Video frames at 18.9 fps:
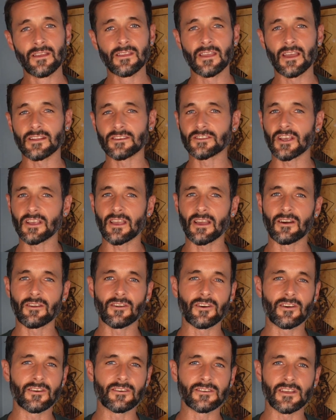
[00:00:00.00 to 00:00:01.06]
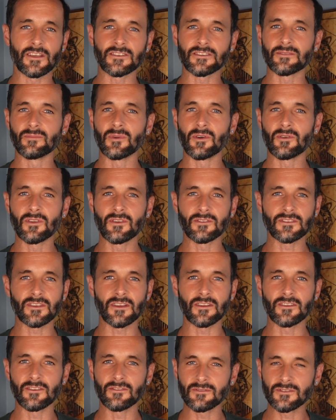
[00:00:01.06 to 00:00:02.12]
Check out our testimonials
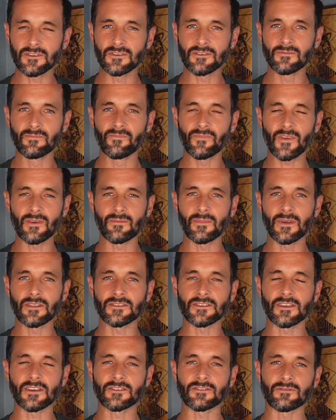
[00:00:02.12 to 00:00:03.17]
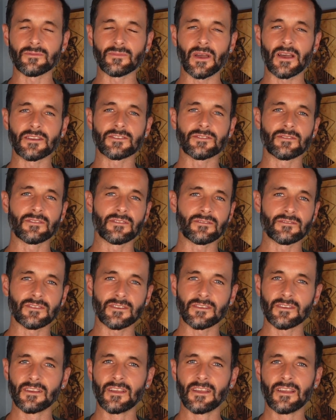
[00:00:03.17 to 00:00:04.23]
on YouTube on Men's Sexual Mastery. There's
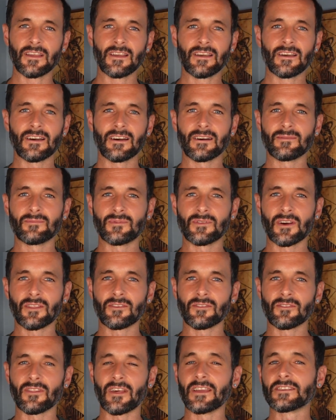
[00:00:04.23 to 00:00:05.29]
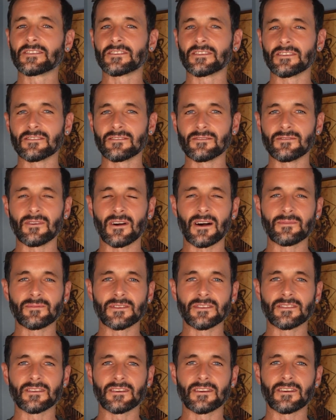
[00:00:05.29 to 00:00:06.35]
a brother Langston who hopped
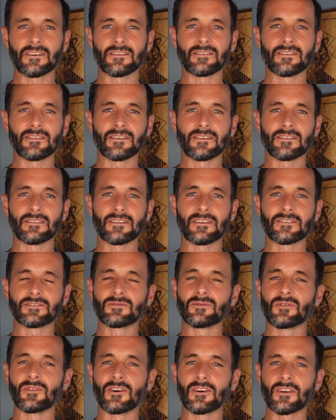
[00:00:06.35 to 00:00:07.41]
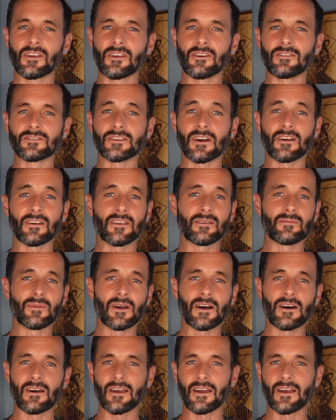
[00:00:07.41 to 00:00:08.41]
in there not too long ago talking about